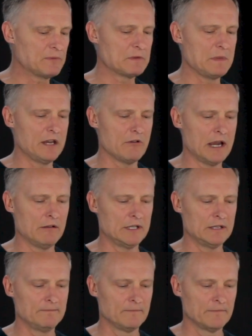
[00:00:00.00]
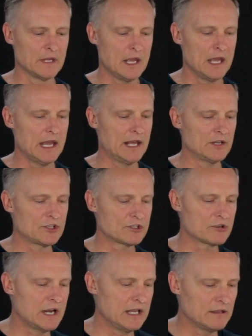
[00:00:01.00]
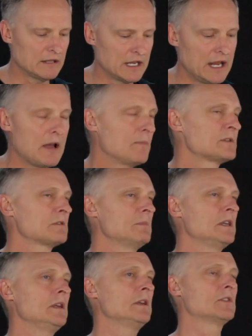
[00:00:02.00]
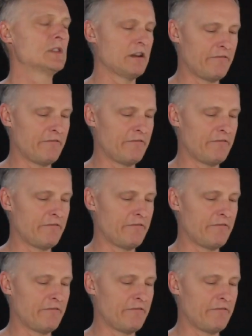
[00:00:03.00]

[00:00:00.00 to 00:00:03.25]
a hope that gives me confidence in my future, a